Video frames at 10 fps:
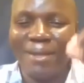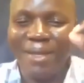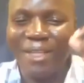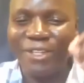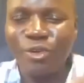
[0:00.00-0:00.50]

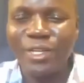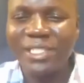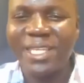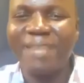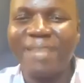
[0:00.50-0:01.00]
solids
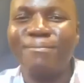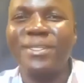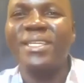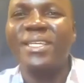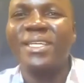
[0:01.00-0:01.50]
can
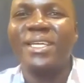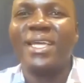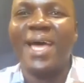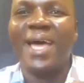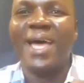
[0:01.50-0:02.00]
be
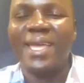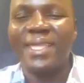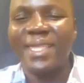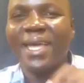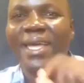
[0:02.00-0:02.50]

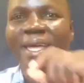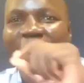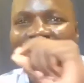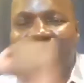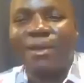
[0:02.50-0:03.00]
either
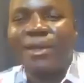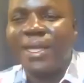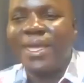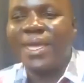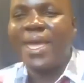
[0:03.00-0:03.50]

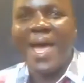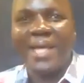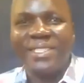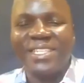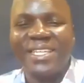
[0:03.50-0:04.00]
hard
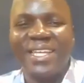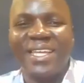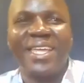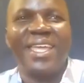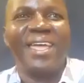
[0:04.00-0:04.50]

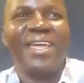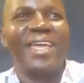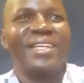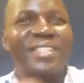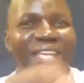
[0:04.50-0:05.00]

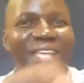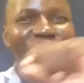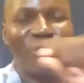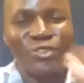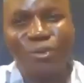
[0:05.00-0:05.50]
and can
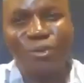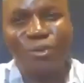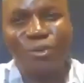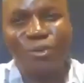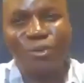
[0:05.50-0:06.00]
also be
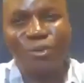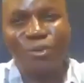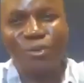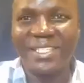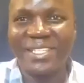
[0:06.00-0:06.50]
soft.
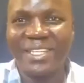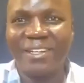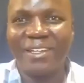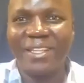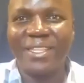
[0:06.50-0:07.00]

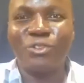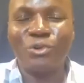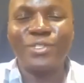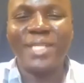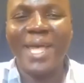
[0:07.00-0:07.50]

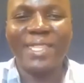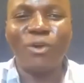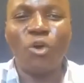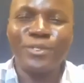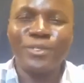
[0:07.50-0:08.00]
Those are the
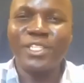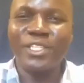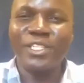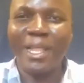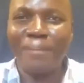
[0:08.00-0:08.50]
optional
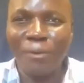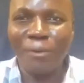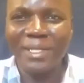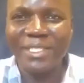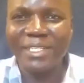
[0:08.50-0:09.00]

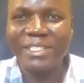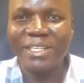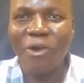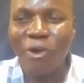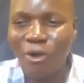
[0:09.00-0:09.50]
properties
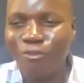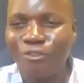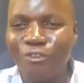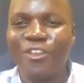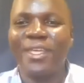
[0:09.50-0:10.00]
of
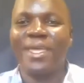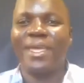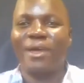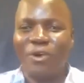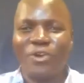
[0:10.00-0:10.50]

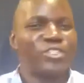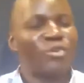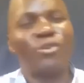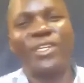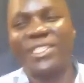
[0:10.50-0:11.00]
all
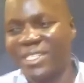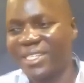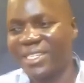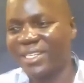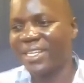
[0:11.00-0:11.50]
solids.
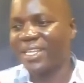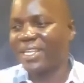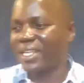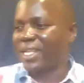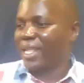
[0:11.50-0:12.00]

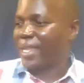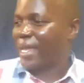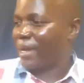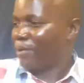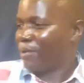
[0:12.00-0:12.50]

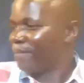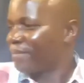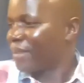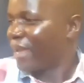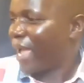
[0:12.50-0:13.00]
Now,
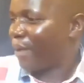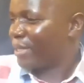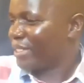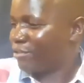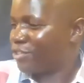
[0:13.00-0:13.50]
I
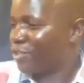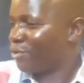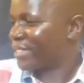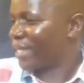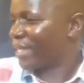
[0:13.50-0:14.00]
wanted to show you